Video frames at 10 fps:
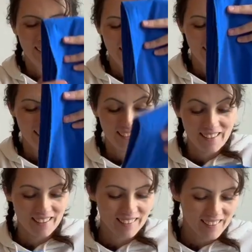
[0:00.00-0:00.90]

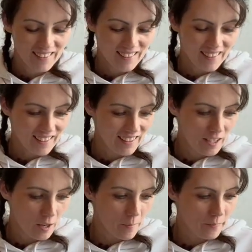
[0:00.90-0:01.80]
Yeah.
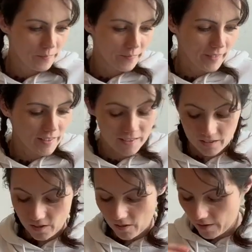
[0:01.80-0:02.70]
So
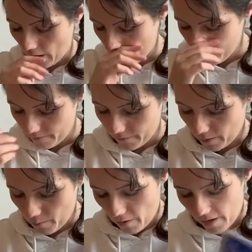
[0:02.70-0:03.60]
yeah,
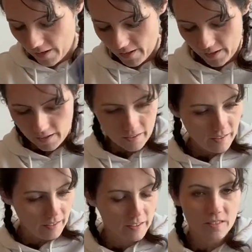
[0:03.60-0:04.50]

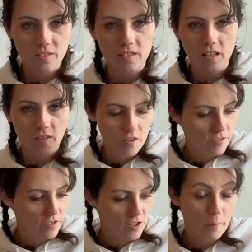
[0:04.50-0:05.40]
I sort of see, I've got the
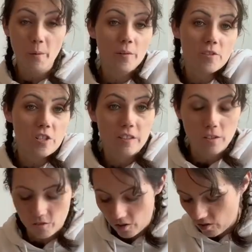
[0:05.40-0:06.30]
fishnet, I'm not with the fishnets
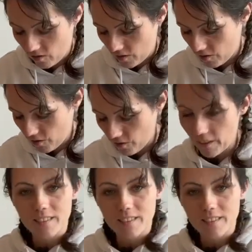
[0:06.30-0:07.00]
over it just for effect.